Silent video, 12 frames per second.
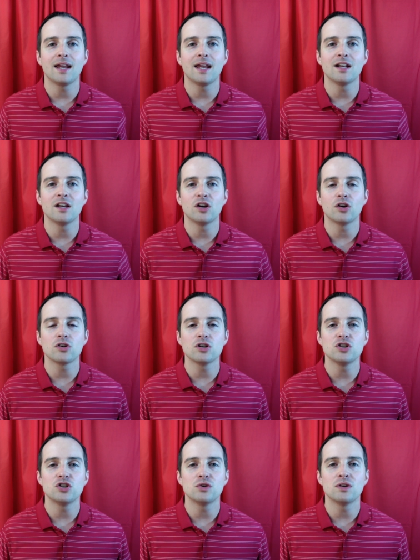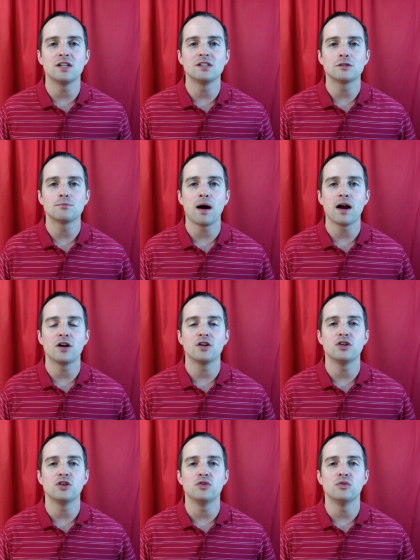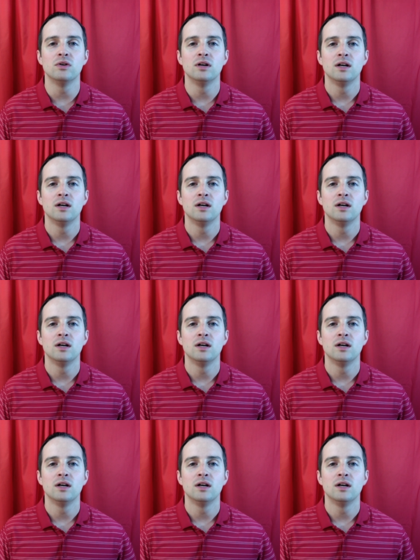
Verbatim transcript: can encourage you and inspire you